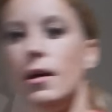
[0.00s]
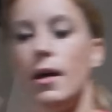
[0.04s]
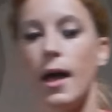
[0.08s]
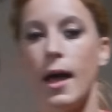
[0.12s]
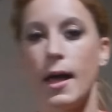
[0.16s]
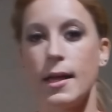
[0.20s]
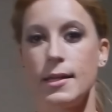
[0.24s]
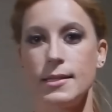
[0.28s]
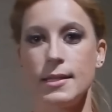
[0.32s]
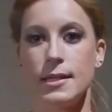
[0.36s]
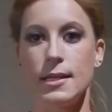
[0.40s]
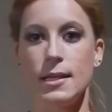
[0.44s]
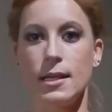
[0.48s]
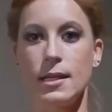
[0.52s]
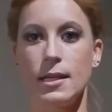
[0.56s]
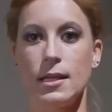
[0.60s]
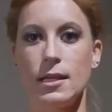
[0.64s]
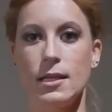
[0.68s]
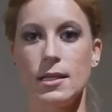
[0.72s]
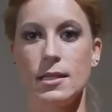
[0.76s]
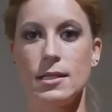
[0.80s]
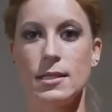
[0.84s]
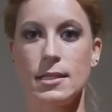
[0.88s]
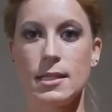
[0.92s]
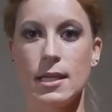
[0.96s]
I
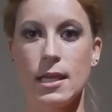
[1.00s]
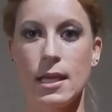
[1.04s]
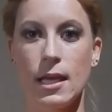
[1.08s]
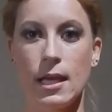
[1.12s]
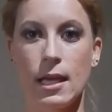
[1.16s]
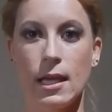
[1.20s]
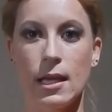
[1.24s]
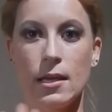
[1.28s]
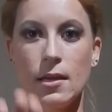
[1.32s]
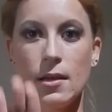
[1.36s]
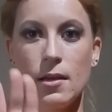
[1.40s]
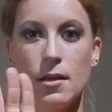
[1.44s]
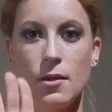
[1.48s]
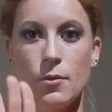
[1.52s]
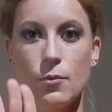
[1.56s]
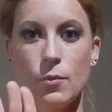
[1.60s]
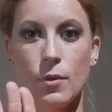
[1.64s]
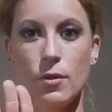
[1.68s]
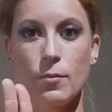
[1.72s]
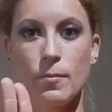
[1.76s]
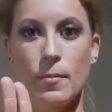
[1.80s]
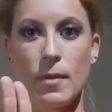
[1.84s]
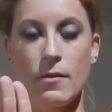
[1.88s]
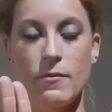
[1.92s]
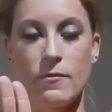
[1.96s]
did 10
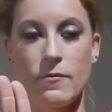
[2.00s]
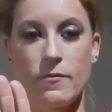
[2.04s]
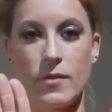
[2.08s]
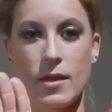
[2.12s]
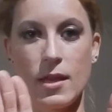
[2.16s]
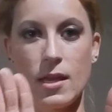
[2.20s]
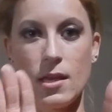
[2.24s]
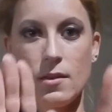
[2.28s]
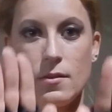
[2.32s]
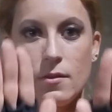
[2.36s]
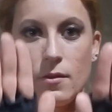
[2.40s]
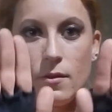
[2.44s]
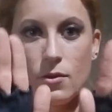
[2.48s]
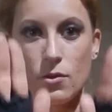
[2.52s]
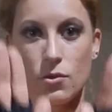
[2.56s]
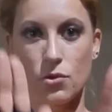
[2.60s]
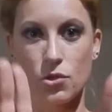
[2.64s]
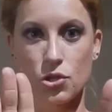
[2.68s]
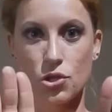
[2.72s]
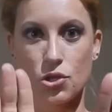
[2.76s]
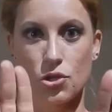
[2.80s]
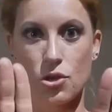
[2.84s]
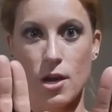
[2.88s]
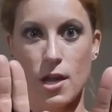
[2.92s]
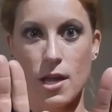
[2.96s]
with my feet
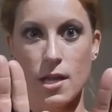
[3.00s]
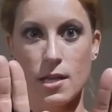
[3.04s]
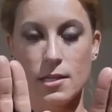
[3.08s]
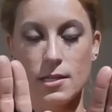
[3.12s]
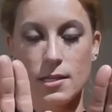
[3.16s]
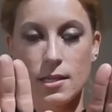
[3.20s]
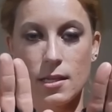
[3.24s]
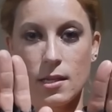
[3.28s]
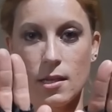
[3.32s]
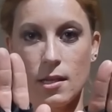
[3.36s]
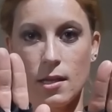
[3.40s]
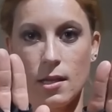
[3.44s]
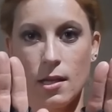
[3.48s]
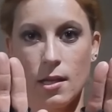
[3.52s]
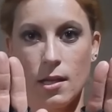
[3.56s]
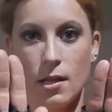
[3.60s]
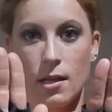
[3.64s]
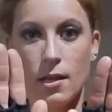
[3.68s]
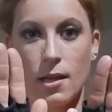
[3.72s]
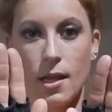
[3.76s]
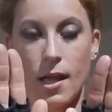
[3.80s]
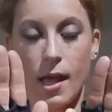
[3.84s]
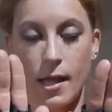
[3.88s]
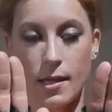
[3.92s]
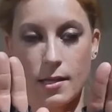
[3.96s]
straight
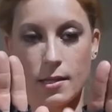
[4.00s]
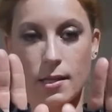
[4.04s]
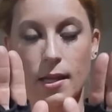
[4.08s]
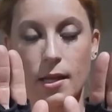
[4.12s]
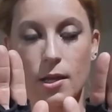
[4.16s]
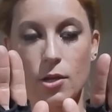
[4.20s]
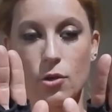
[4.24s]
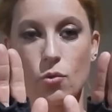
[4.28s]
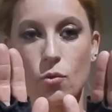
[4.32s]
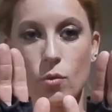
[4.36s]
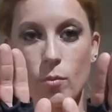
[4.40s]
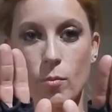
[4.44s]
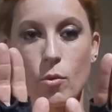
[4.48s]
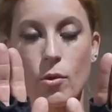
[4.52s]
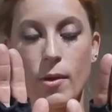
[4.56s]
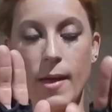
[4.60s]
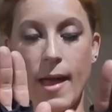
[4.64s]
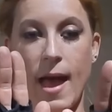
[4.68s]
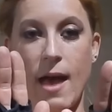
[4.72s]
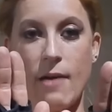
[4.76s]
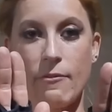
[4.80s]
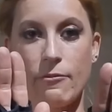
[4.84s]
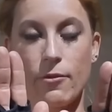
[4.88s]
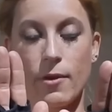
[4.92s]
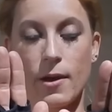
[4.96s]
at like a normal
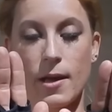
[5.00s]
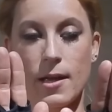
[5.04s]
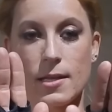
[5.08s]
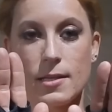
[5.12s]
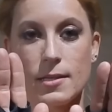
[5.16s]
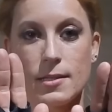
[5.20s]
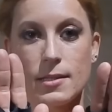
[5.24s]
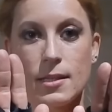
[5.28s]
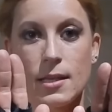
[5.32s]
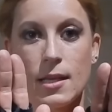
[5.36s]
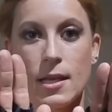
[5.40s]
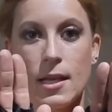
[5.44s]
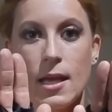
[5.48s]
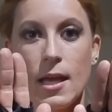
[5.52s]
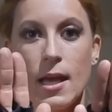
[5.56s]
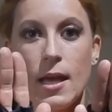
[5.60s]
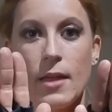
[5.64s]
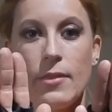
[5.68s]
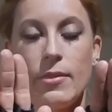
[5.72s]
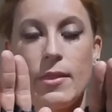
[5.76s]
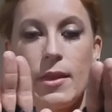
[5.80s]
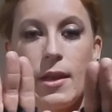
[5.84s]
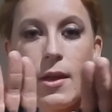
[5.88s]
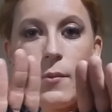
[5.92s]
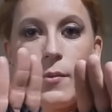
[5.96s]
calf raise.
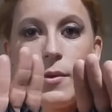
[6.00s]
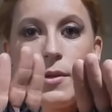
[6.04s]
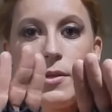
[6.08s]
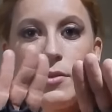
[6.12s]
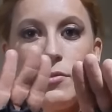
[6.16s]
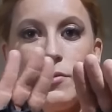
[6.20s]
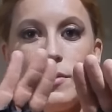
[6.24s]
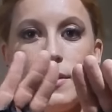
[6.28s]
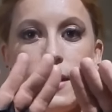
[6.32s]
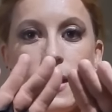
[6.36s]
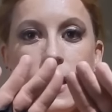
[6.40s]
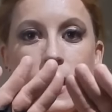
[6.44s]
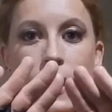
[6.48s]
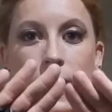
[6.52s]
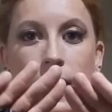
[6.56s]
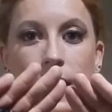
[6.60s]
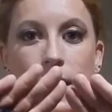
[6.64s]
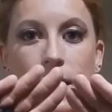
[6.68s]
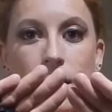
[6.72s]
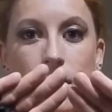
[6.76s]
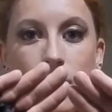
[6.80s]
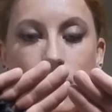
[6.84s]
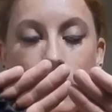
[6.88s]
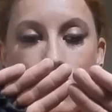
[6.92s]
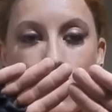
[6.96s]
And then I would do
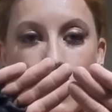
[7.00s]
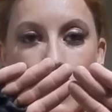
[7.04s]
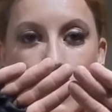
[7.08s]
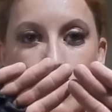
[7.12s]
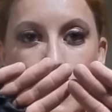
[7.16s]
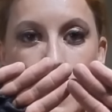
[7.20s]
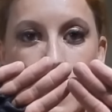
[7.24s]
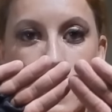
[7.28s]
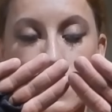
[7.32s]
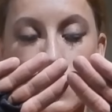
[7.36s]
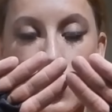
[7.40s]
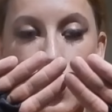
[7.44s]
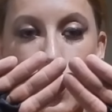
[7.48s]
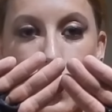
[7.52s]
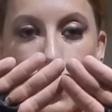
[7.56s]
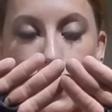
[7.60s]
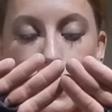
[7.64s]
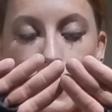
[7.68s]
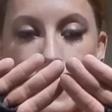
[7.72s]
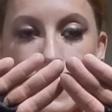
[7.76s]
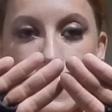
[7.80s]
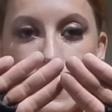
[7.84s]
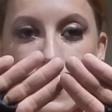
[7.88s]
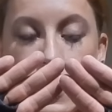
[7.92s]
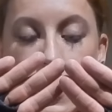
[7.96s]
10 with my
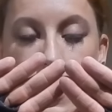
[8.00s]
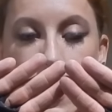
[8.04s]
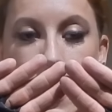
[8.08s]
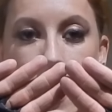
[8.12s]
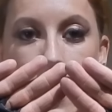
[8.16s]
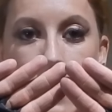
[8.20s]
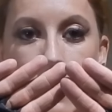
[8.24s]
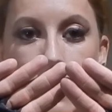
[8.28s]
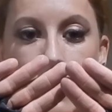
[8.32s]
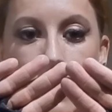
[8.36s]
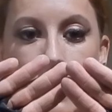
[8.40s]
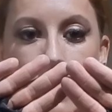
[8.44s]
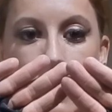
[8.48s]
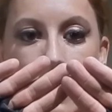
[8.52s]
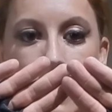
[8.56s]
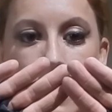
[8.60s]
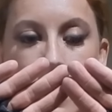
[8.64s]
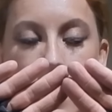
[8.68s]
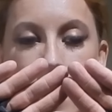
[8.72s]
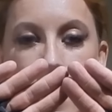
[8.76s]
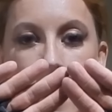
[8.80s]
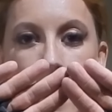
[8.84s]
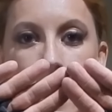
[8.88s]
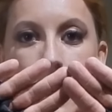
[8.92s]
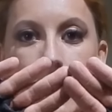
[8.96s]
toes together.
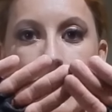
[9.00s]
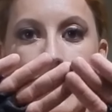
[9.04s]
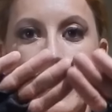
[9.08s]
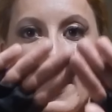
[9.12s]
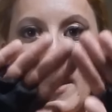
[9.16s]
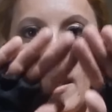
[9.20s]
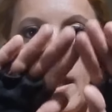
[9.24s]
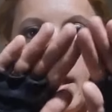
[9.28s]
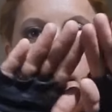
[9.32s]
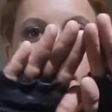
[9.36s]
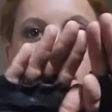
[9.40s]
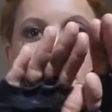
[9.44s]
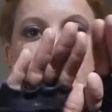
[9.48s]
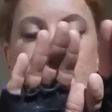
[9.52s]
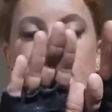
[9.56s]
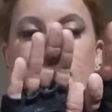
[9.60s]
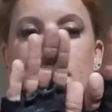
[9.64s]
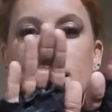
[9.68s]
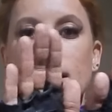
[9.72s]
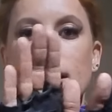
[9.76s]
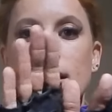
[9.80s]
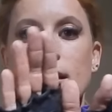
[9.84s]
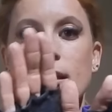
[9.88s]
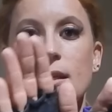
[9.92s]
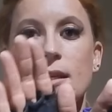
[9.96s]
And then I did
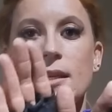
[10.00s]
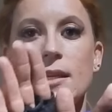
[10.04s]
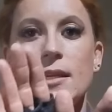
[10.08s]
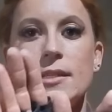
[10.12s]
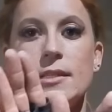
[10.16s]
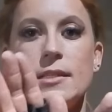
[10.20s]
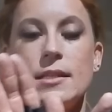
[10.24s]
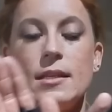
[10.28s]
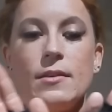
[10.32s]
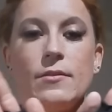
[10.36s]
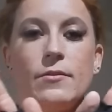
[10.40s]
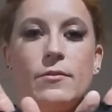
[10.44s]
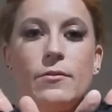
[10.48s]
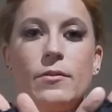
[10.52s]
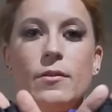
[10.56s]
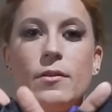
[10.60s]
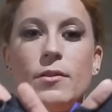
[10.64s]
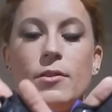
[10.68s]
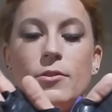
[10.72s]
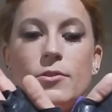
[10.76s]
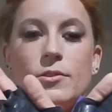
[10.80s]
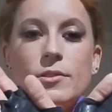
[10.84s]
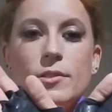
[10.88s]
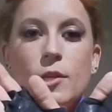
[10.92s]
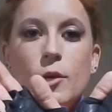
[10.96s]
10 as if
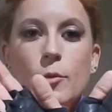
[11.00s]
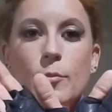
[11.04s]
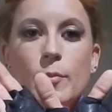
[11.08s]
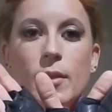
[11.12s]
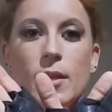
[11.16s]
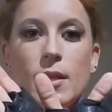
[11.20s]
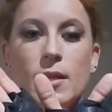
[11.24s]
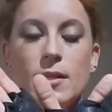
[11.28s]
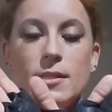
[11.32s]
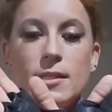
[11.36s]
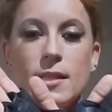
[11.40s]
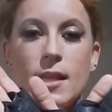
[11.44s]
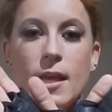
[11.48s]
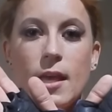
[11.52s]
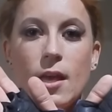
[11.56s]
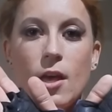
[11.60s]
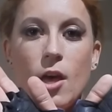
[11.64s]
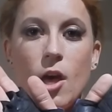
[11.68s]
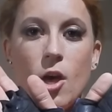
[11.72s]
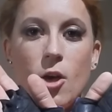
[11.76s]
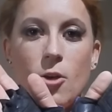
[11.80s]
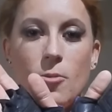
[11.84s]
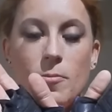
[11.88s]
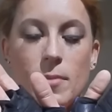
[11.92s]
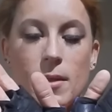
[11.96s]
there's no place like
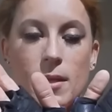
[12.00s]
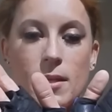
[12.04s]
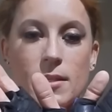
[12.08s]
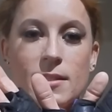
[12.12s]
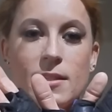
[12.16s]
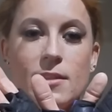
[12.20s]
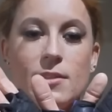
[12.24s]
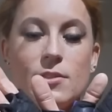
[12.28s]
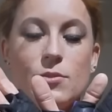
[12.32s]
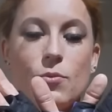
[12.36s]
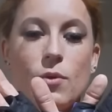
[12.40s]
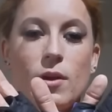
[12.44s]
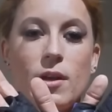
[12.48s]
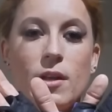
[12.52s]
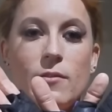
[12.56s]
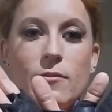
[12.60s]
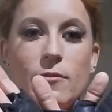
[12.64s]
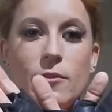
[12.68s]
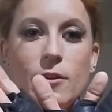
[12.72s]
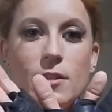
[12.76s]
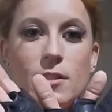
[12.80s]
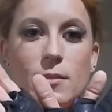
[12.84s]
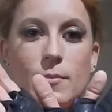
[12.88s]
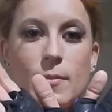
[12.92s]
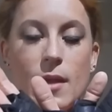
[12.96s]
home because I was ready
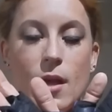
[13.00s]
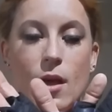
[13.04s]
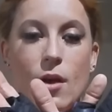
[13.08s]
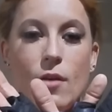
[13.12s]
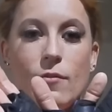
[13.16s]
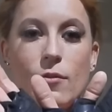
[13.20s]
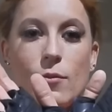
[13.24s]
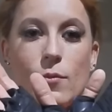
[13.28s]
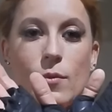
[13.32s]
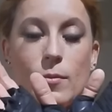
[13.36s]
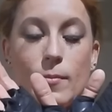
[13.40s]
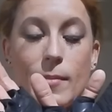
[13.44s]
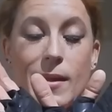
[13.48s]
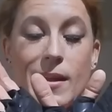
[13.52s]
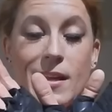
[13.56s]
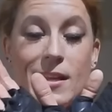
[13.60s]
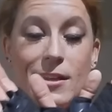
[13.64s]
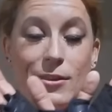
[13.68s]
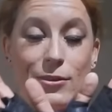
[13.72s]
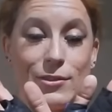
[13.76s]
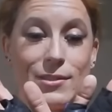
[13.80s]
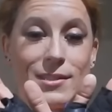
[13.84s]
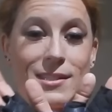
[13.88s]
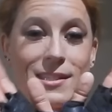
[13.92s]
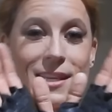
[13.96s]
for it to be over with my
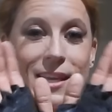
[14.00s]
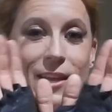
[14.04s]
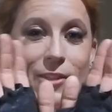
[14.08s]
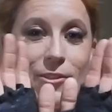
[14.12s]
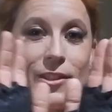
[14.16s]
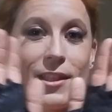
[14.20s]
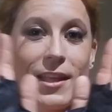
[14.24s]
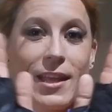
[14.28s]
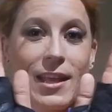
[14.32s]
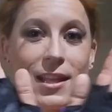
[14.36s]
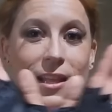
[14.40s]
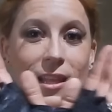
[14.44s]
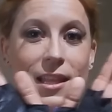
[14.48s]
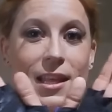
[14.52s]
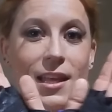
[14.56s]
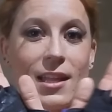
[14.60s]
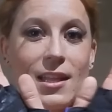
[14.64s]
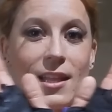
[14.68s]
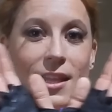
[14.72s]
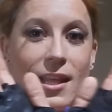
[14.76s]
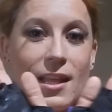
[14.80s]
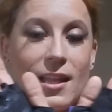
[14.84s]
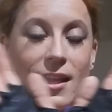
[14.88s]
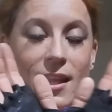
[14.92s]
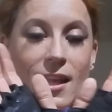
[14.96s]
heels together, like click,
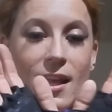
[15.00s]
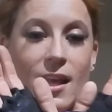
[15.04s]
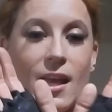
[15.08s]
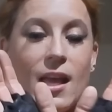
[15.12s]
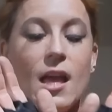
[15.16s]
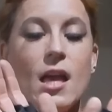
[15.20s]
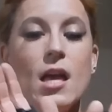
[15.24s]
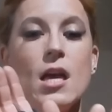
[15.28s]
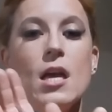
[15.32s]
click, click.